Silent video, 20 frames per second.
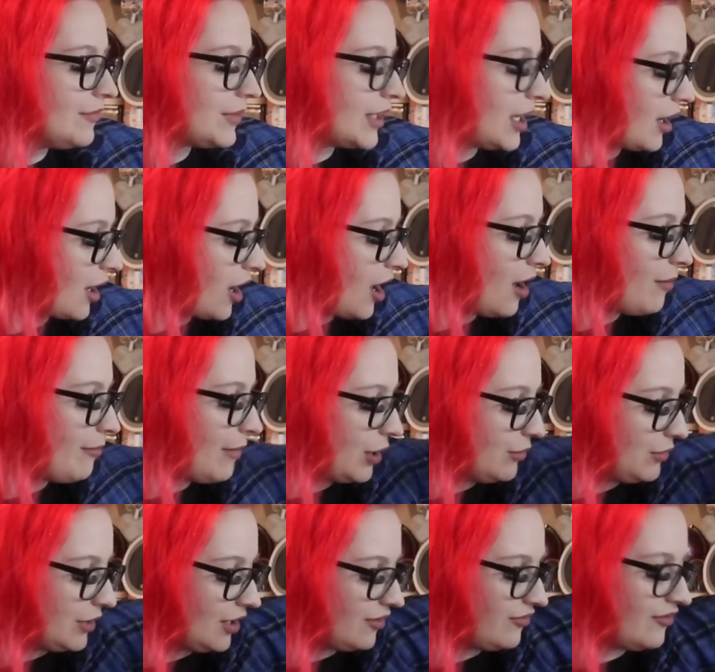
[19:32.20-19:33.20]
I can't
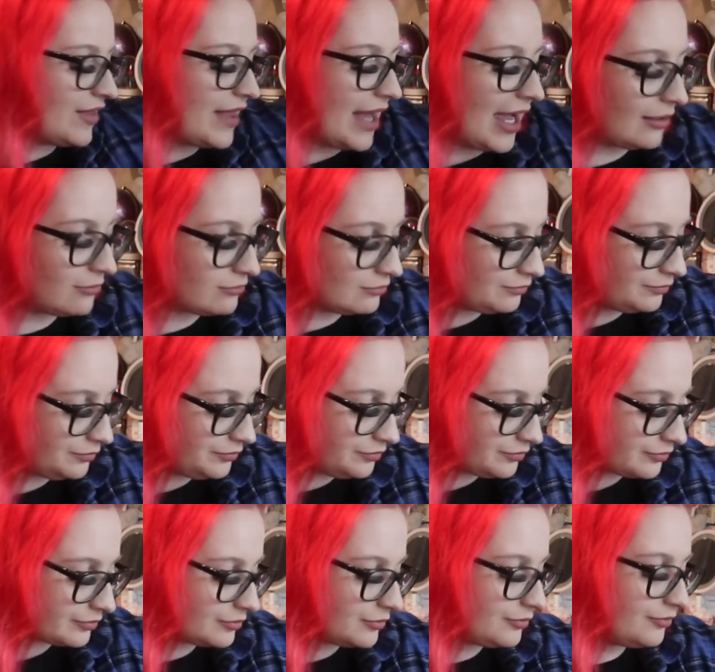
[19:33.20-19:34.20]
moan at her for
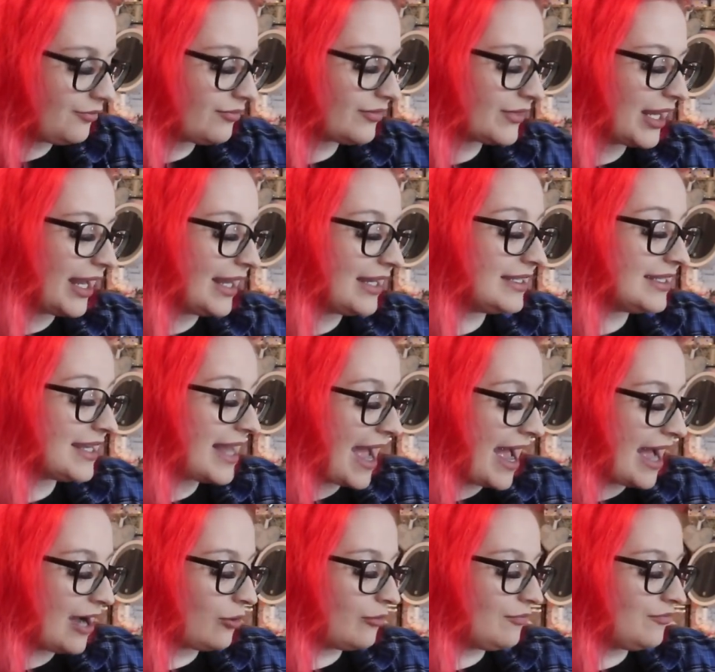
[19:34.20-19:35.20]
that.
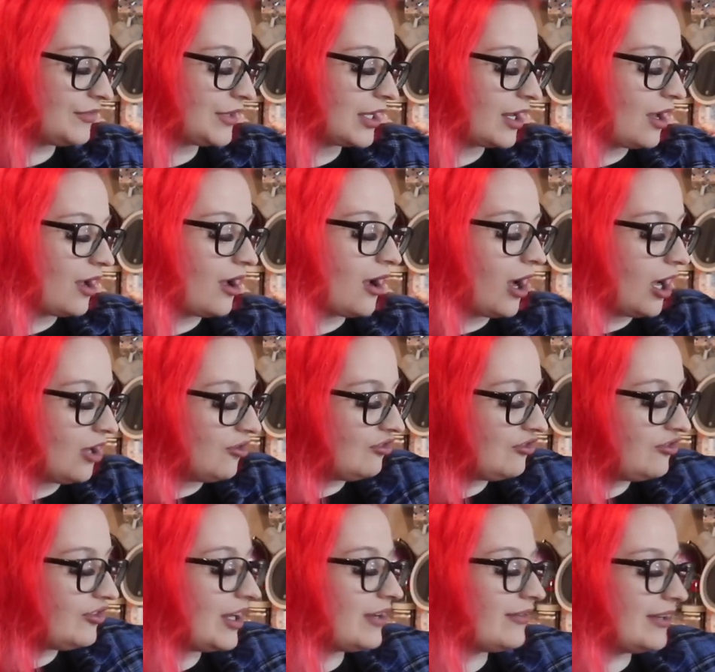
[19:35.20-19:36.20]
Now, I'm
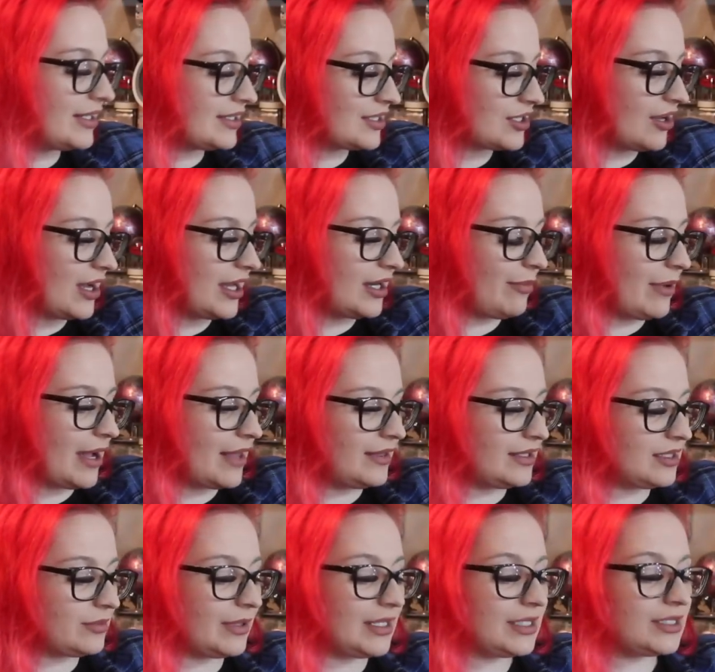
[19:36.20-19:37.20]
very excited about
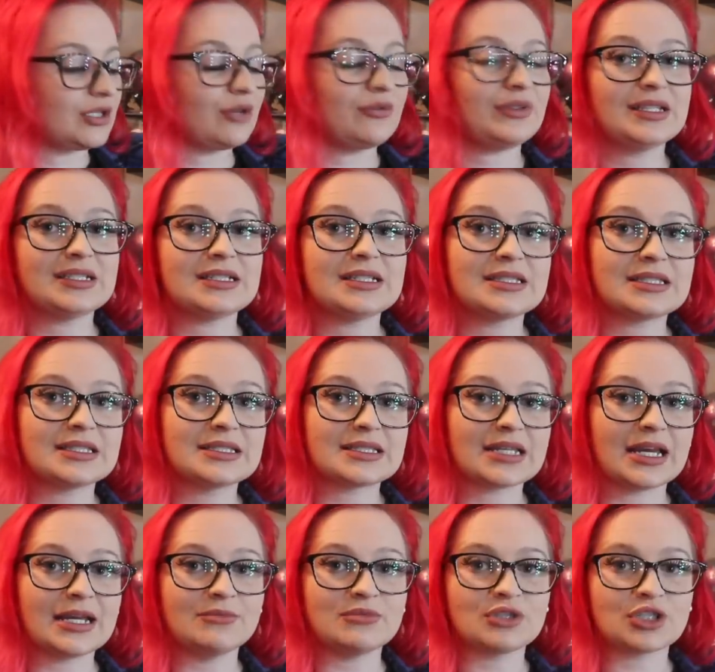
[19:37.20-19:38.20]
this piece. So this is the
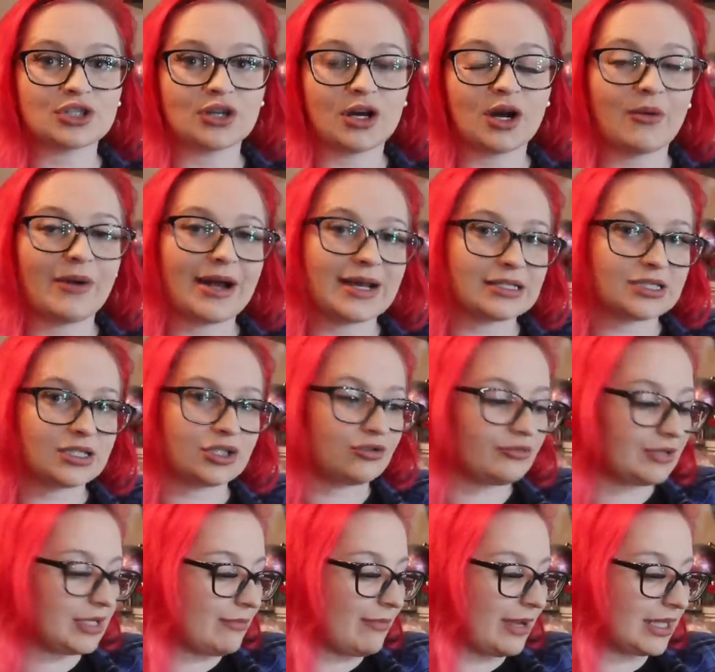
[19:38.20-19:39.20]
same style as the
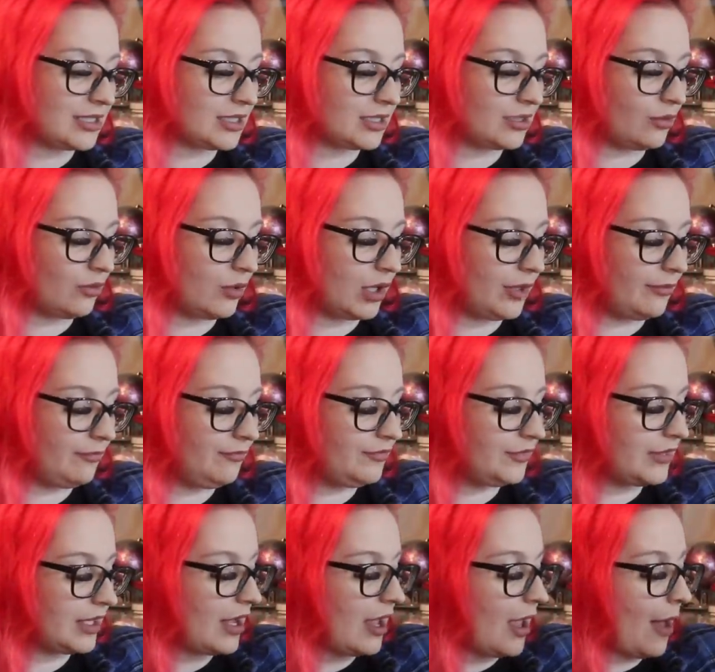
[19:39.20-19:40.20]
green mandala one,
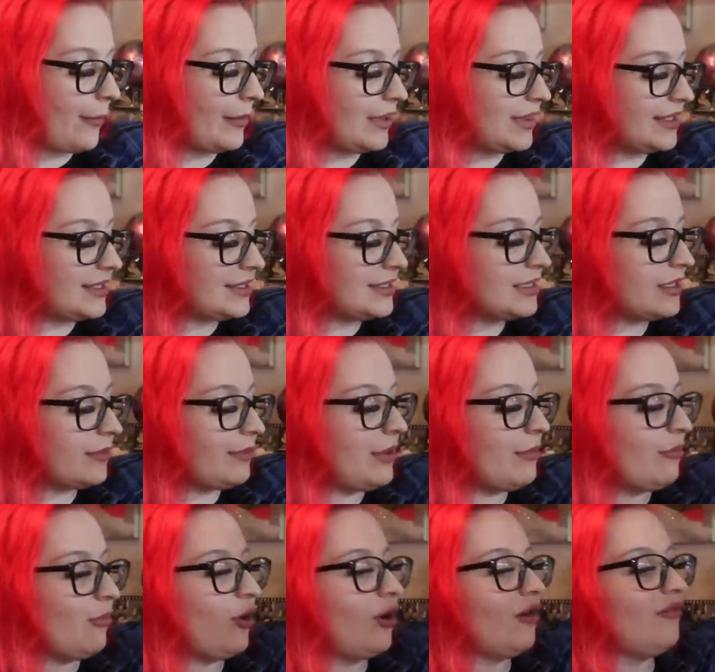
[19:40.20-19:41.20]
but this is a bit
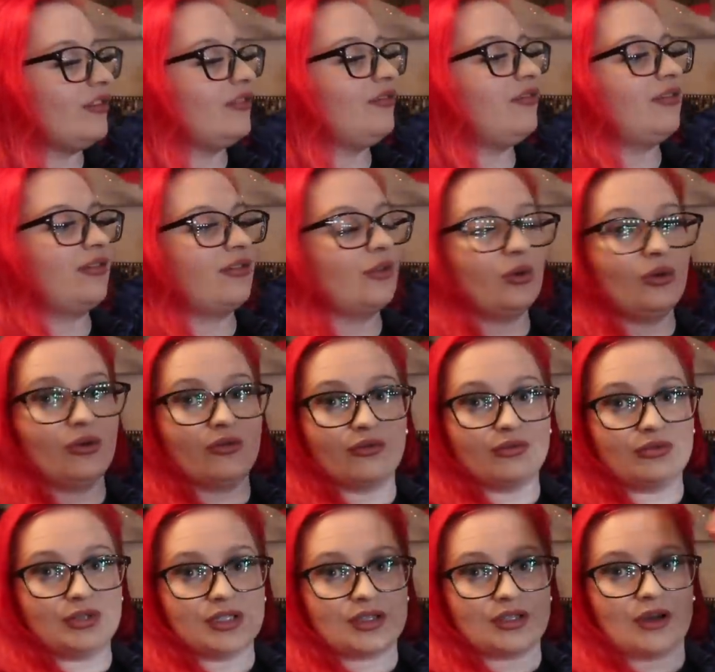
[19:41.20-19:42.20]
more of a floral
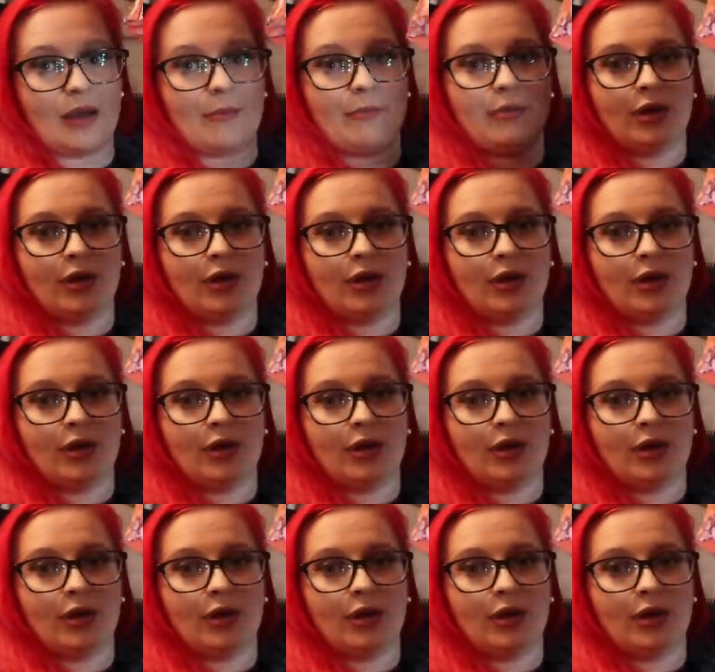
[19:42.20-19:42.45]
design.